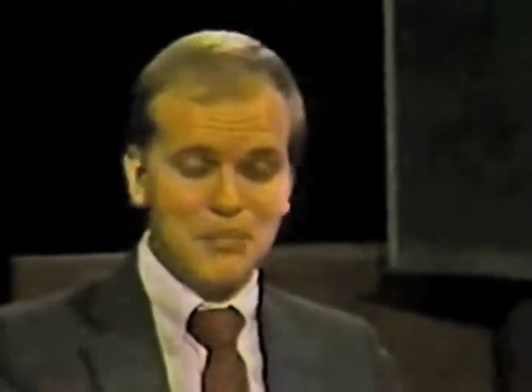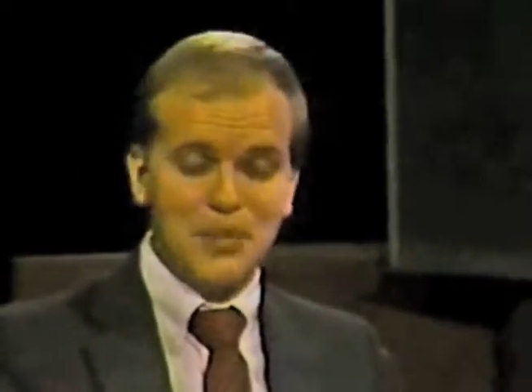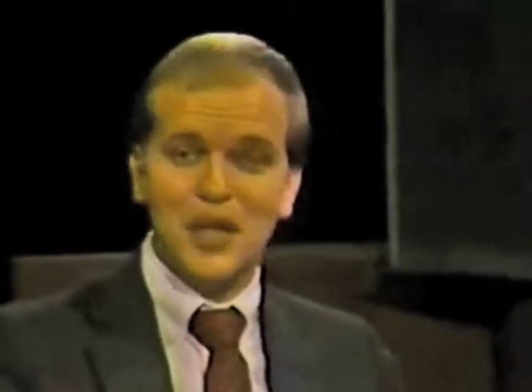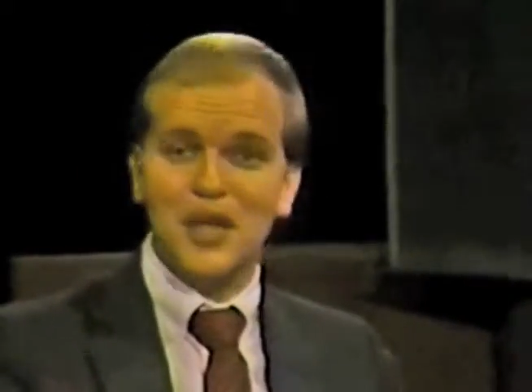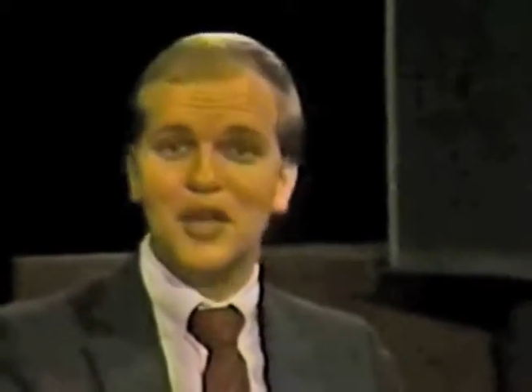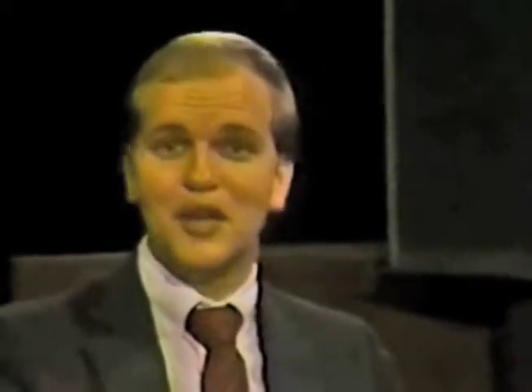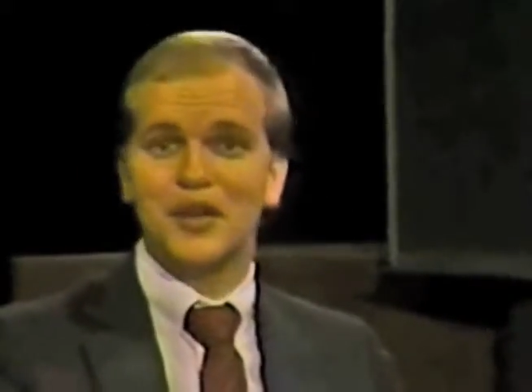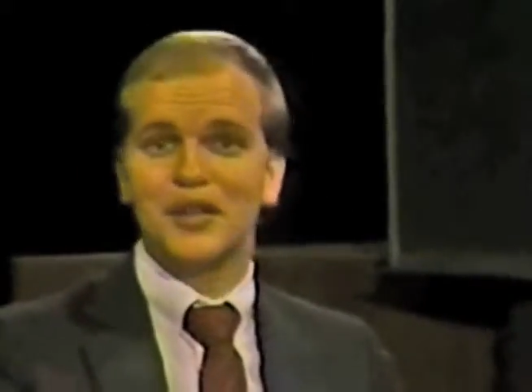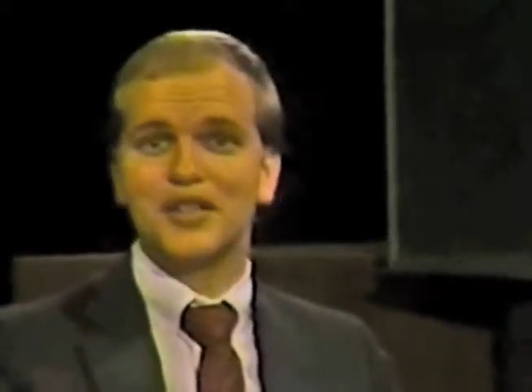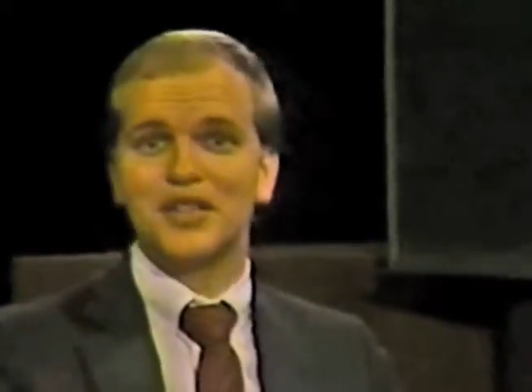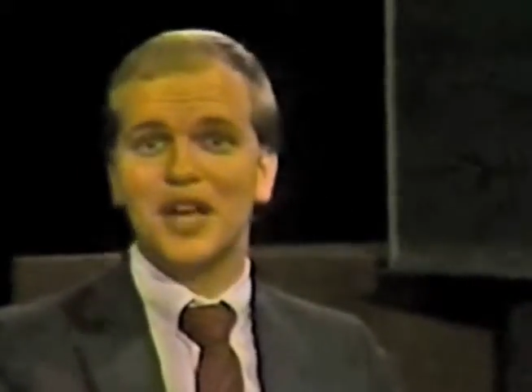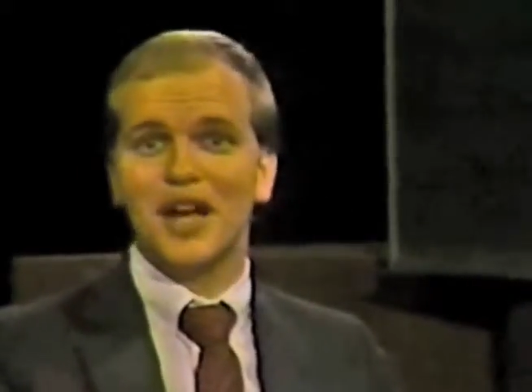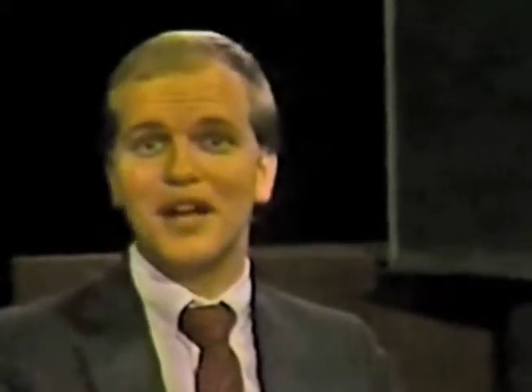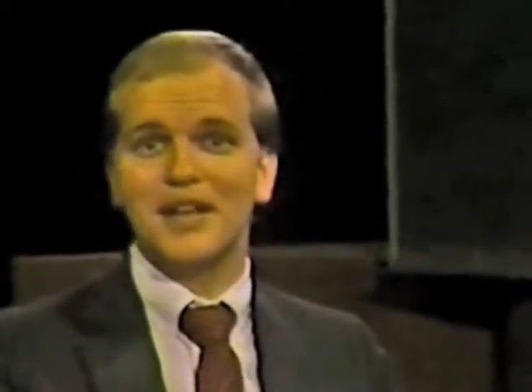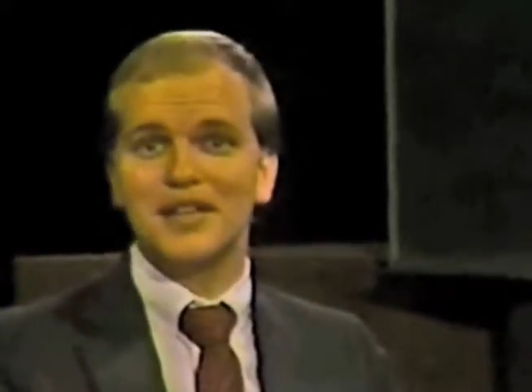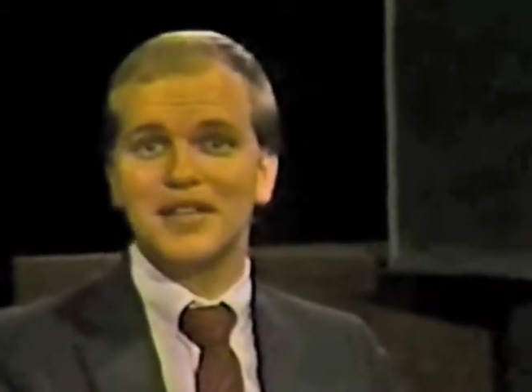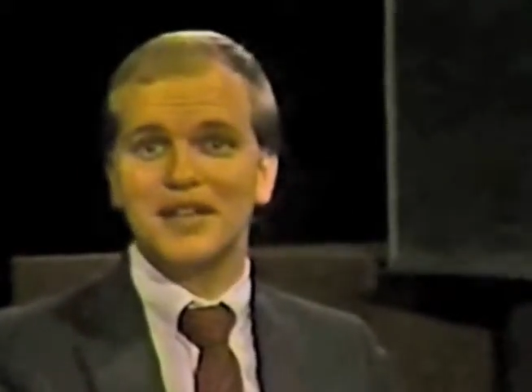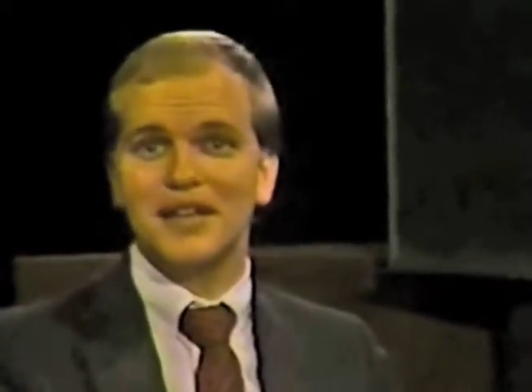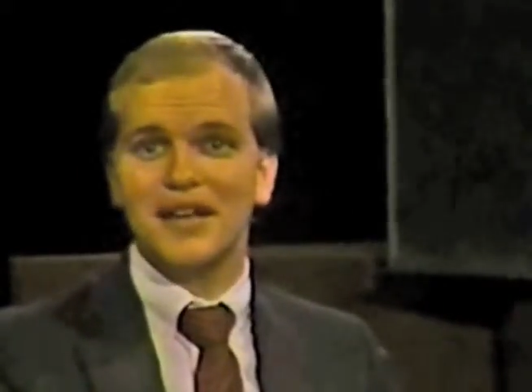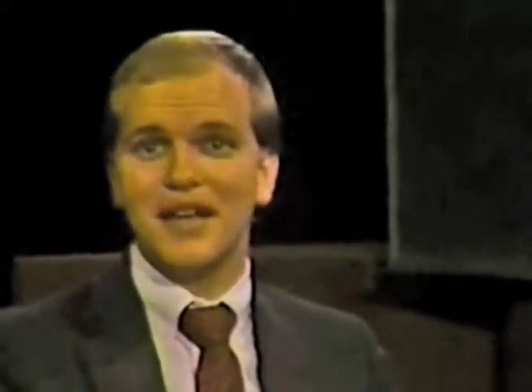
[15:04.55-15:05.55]
Peter and
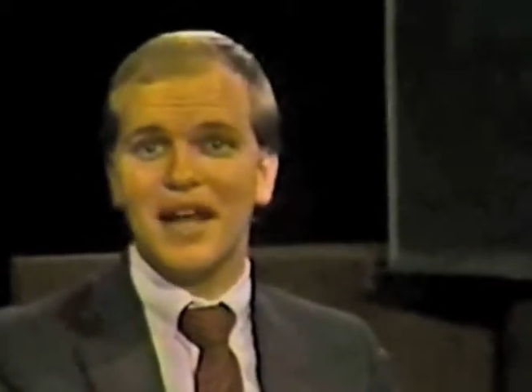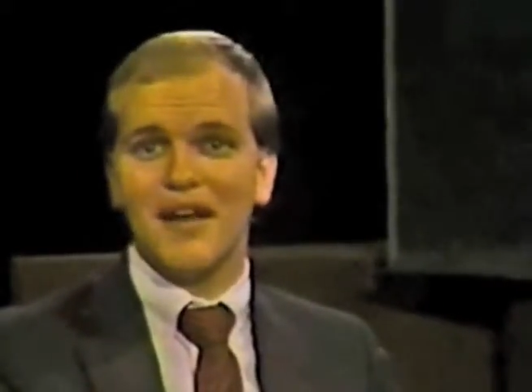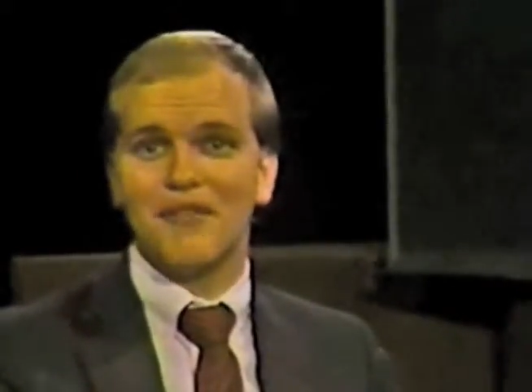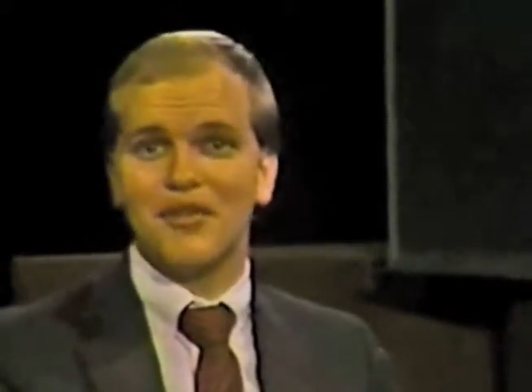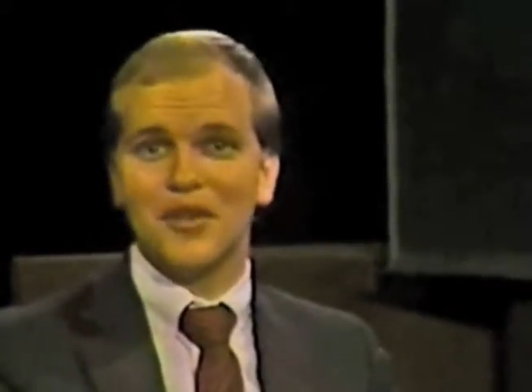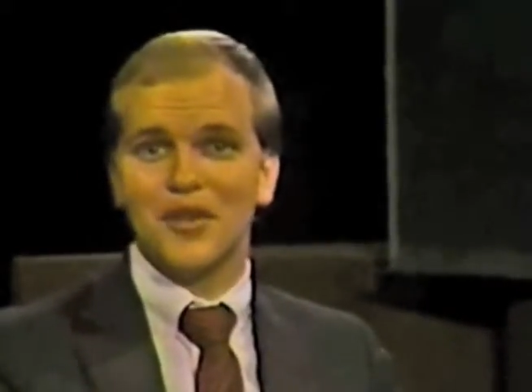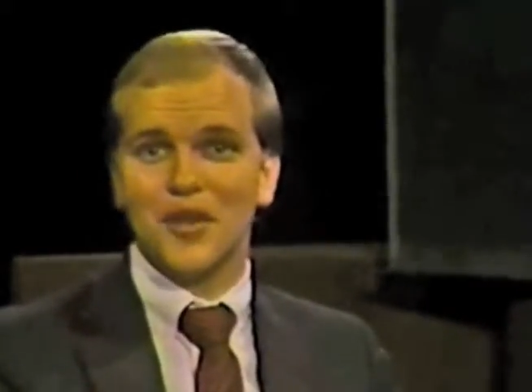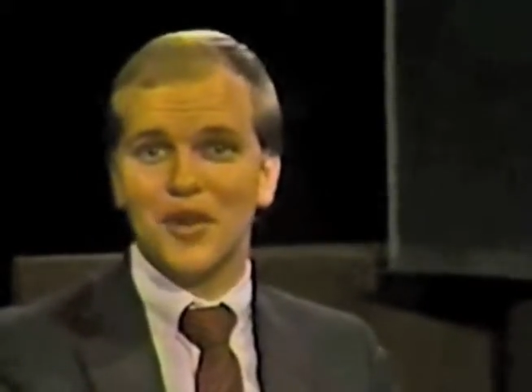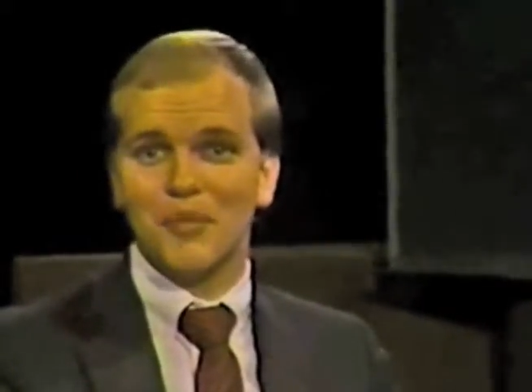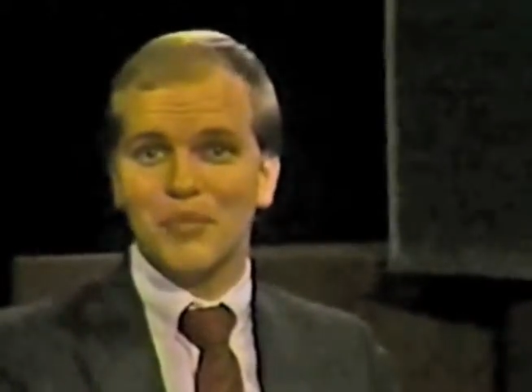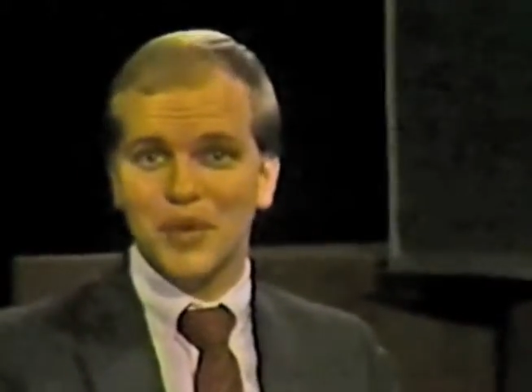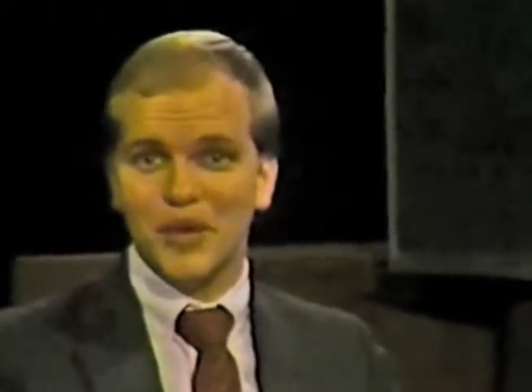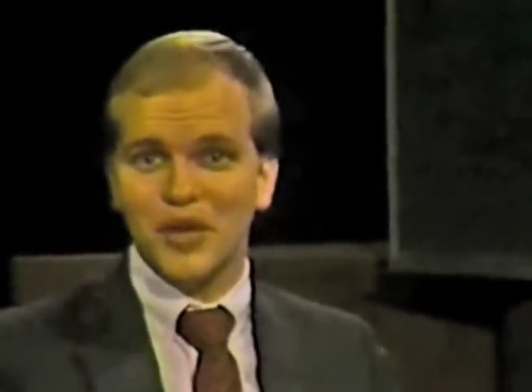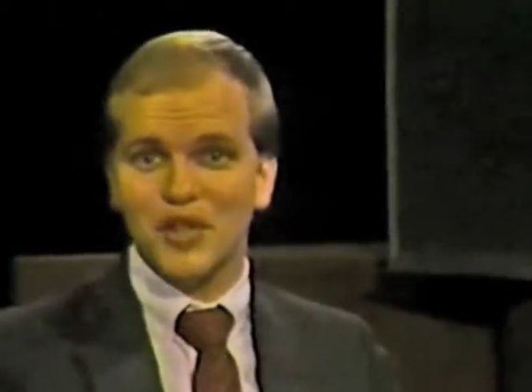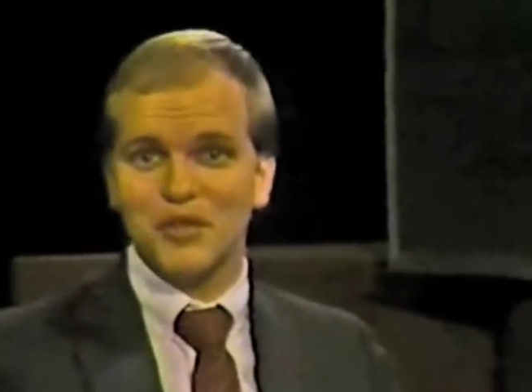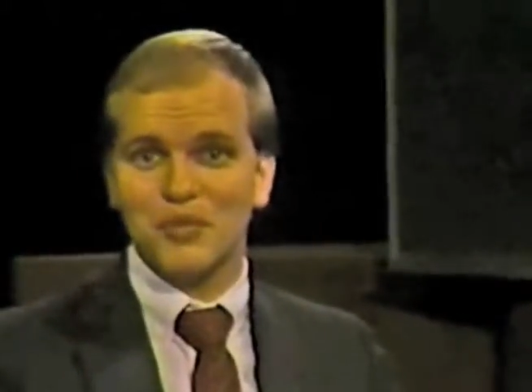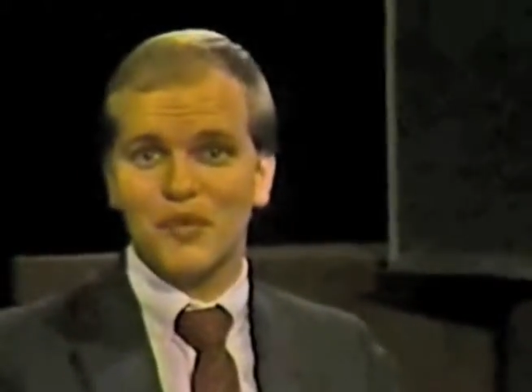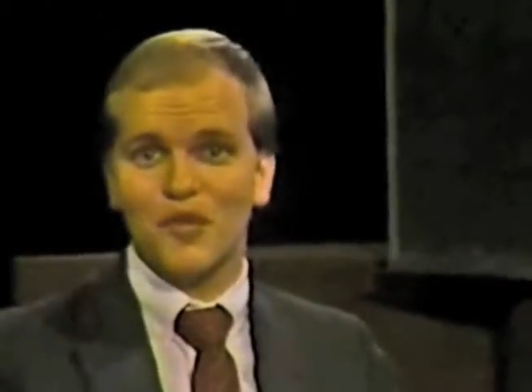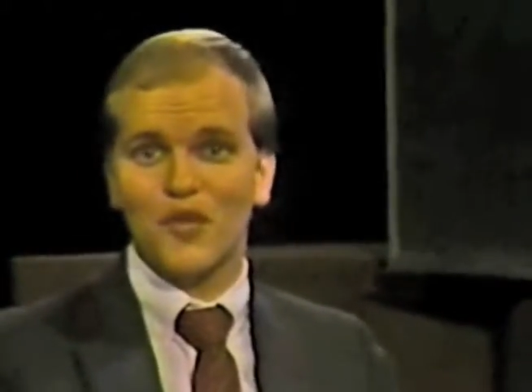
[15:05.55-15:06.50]
John did it after their appearance